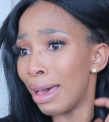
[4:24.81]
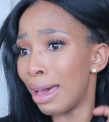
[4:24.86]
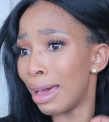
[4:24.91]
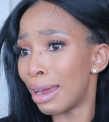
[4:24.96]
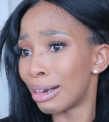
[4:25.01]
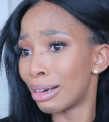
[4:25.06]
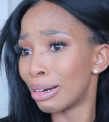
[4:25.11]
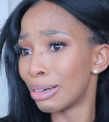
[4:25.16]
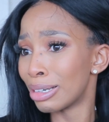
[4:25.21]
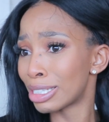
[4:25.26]
I
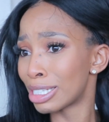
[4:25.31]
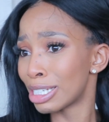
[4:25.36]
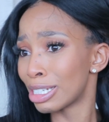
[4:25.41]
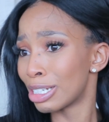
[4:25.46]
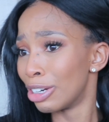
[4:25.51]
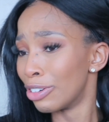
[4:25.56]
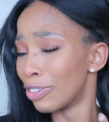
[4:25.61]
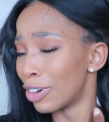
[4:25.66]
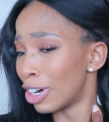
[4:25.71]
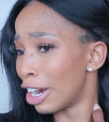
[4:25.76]
don't know what to
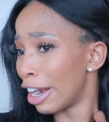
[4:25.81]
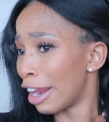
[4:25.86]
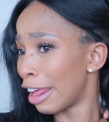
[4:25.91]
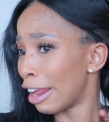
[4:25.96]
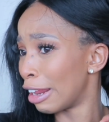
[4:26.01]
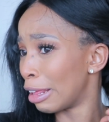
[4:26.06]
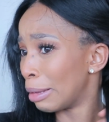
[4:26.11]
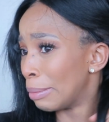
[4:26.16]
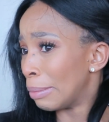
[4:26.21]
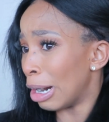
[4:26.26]
do for
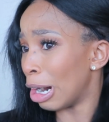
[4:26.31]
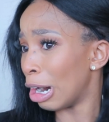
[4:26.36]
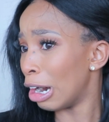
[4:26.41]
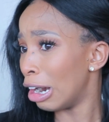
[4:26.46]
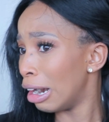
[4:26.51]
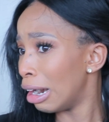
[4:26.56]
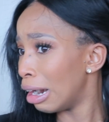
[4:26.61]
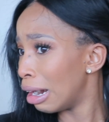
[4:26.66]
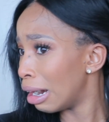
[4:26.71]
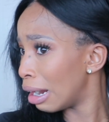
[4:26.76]
it anymore.
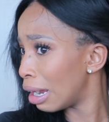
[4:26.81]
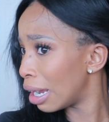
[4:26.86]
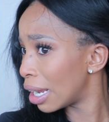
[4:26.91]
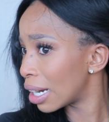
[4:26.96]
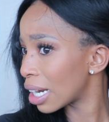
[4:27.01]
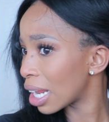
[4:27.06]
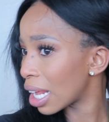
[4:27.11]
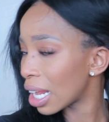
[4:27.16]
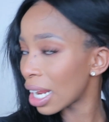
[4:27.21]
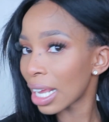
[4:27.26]

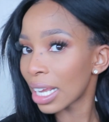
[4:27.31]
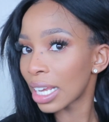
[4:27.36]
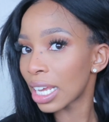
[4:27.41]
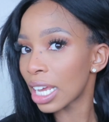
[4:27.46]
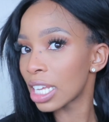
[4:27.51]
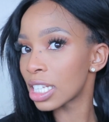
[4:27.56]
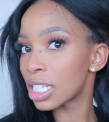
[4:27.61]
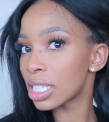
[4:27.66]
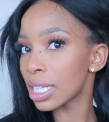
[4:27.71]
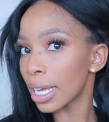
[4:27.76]
And like,
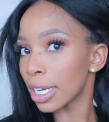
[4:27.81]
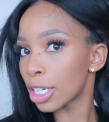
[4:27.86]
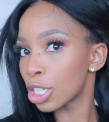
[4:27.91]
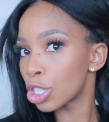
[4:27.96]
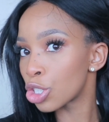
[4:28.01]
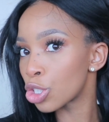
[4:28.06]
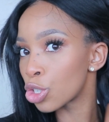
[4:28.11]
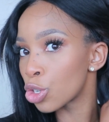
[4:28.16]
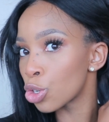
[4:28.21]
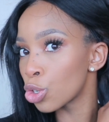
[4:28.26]
it's
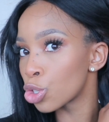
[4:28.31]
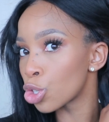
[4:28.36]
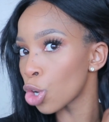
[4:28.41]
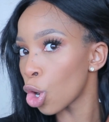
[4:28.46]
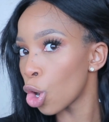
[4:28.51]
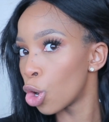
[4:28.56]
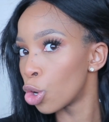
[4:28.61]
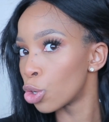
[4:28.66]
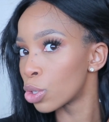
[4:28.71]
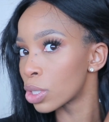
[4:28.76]
like two
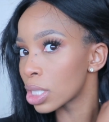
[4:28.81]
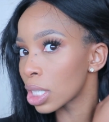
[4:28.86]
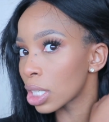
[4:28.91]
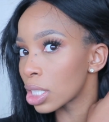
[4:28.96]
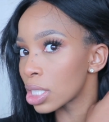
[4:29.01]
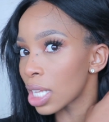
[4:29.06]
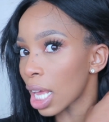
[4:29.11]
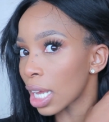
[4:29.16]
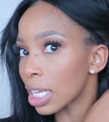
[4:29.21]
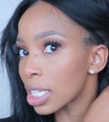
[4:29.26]
tones,
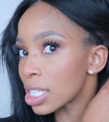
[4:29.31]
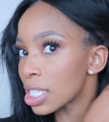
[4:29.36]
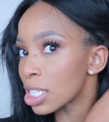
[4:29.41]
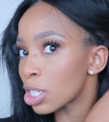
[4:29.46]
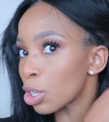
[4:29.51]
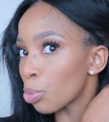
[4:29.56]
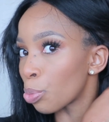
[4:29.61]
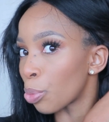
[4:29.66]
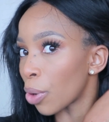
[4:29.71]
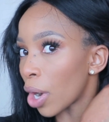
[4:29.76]
because like it's
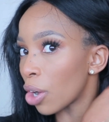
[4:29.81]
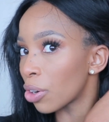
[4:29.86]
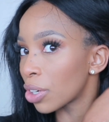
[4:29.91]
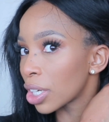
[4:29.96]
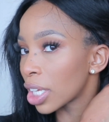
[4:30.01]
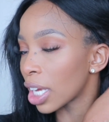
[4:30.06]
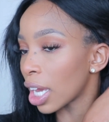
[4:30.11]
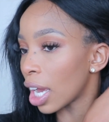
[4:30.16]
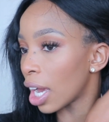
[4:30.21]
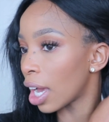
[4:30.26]
still brown
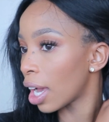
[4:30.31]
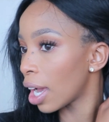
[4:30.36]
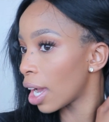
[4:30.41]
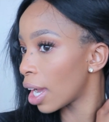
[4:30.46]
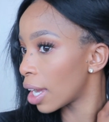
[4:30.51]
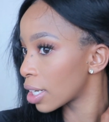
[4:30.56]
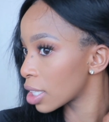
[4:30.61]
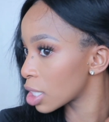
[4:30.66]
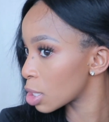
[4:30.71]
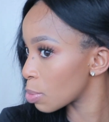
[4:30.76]
here
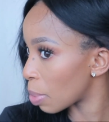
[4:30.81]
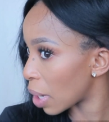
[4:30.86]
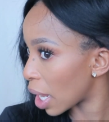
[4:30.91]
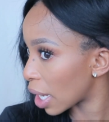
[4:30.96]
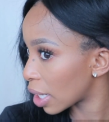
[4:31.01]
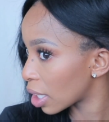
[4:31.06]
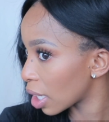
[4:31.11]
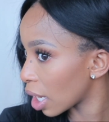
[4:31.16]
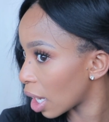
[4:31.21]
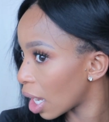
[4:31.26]
and it's
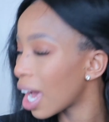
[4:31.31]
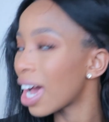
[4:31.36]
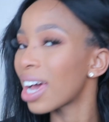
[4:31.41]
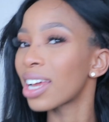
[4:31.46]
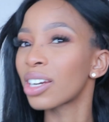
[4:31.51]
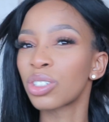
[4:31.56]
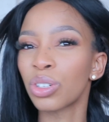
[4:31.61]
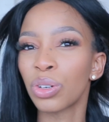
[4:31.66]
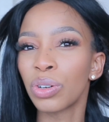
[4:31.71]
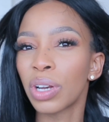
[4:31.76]
black here. I
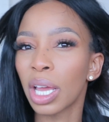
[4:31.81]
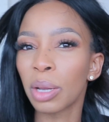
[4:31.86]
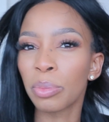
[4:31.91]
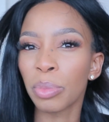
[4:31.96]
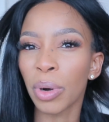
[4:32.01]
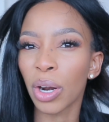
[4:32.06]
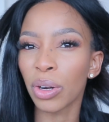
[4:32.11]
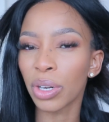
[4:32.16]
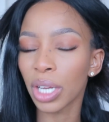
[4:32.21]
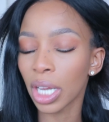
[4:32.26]
don't like
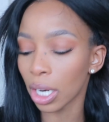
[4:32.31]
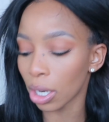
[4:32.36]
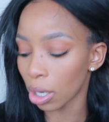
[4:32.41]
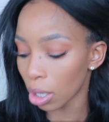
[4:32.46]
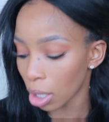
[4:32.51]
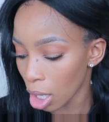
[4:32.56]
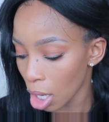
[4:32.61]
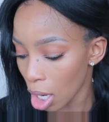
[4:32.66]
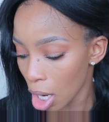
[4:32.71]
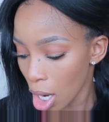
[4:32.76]
brown
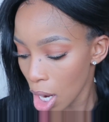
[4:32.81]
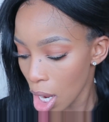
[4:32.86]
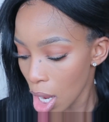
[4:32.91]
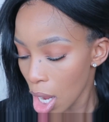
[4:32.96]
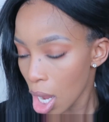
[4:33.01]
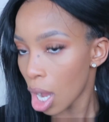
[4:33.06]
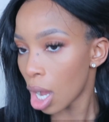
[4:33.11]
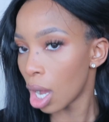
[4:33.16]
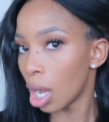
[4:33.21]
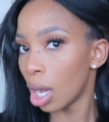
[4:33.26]
hair.
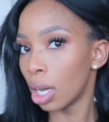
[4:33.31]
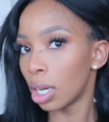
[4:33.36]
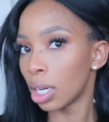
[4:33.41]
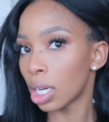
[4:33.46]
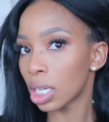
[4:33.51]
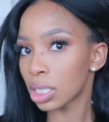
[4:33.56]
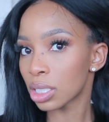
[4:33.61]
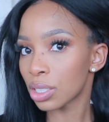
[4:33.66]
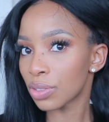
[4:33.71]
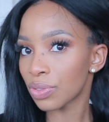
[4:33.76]

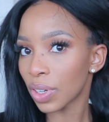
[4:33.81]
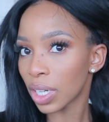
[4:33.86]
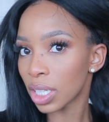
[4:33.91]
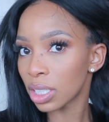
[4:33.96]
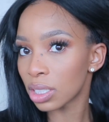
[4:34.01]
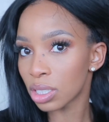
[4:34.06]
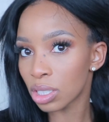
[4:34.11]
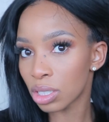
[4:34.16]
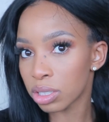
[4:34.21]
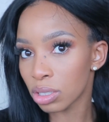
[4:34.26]
I just feel like
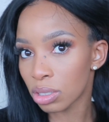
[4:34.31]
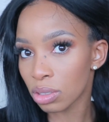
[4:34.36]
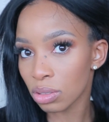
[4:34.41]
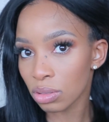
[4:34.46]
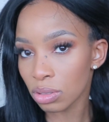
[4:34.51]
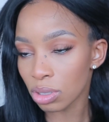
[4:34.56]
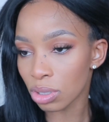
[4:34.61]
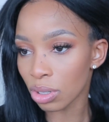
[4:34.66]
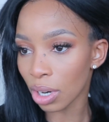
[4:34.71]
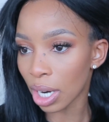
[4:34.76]
it just looks so
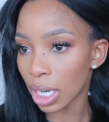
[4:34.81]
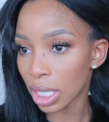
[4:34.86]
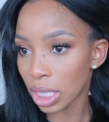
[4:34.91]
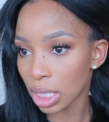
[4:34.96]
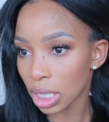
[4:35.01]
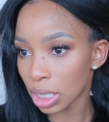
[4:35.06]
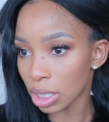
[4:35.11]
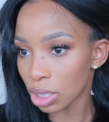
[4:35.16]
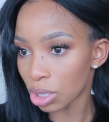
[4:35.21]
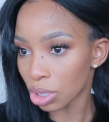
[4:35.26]
dry
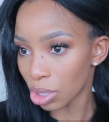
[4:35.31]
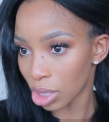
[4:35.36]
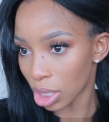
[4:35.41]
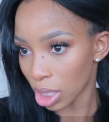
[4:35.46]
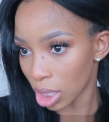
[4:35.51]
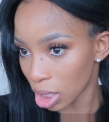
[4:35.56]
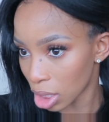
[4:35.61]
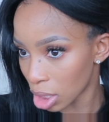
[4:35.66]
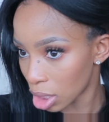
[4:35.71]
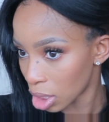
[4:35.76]
and
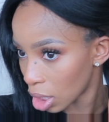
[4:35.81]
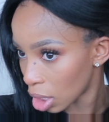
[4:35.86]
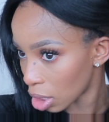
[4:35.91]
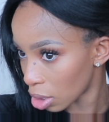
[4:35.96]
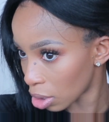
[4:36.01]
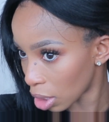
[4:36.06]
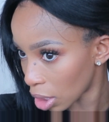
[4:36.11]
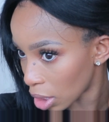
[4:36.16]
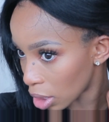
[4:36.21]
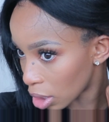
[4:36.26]
dirty. I
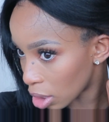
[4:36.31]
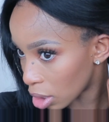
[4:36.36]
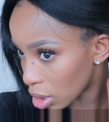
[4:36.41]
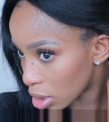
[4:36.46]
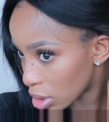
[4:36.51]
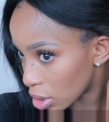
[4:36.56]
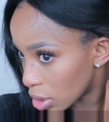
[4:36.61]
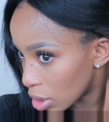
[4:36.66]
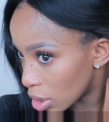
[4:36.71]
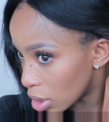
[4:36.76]
don't like it.